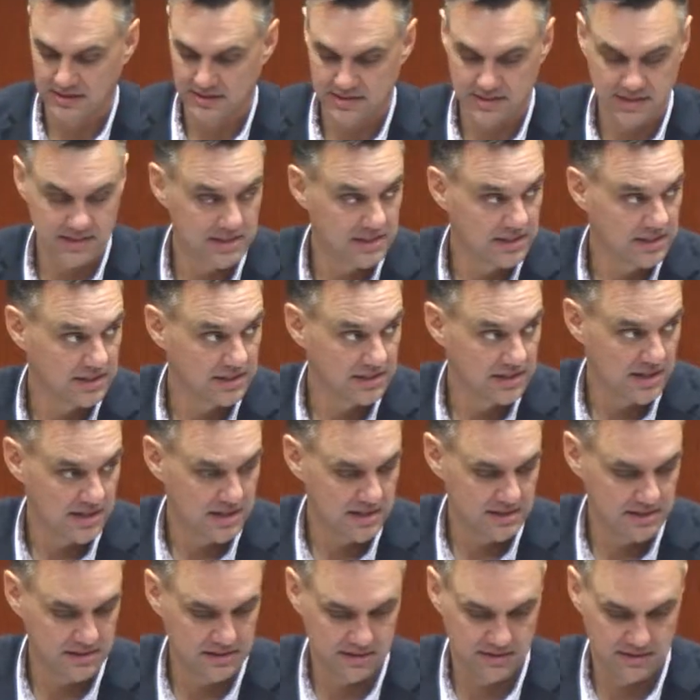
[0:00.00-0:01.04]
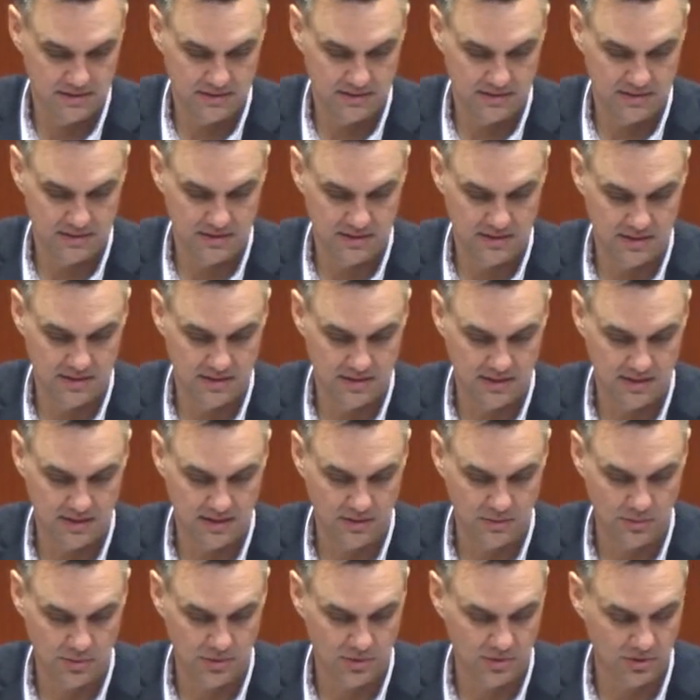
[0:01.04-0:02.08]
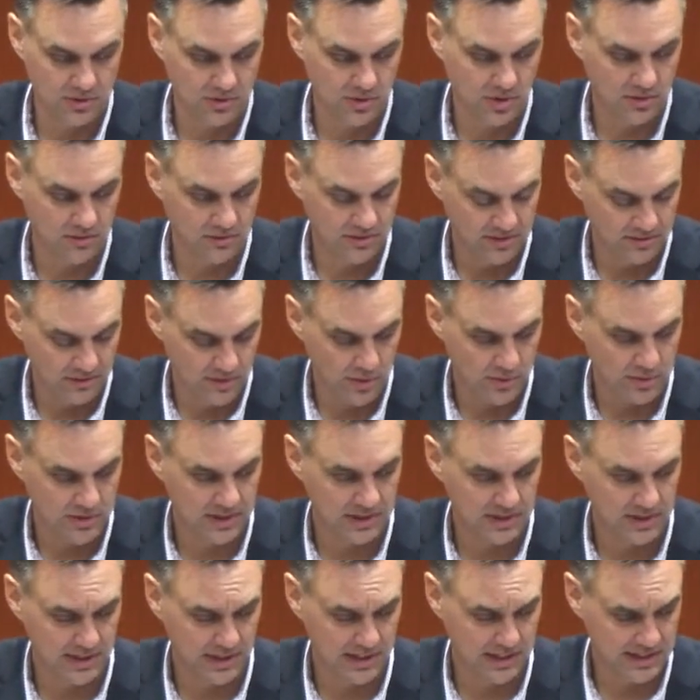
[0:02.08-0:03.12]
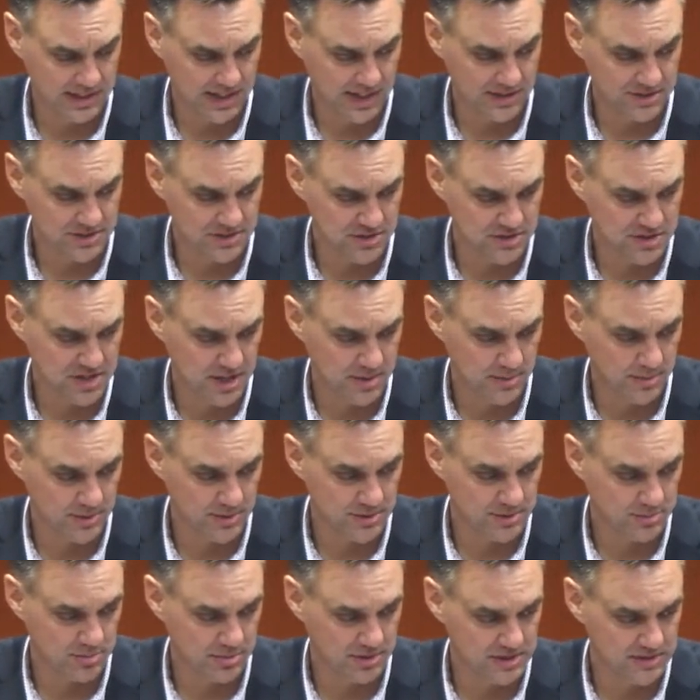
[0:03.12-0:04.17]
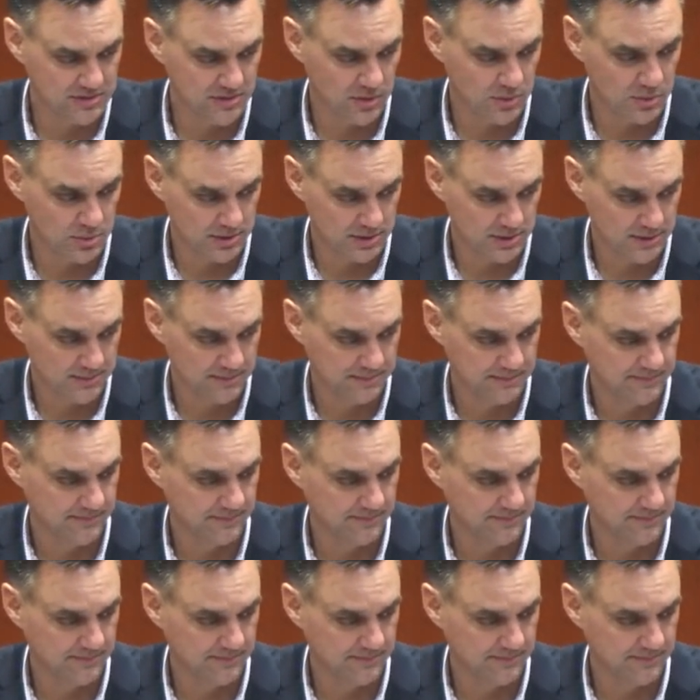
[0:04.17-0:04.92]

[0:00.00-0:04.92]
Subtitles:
Seeing none, then I will call for the vote. In Council Chambers, please vote.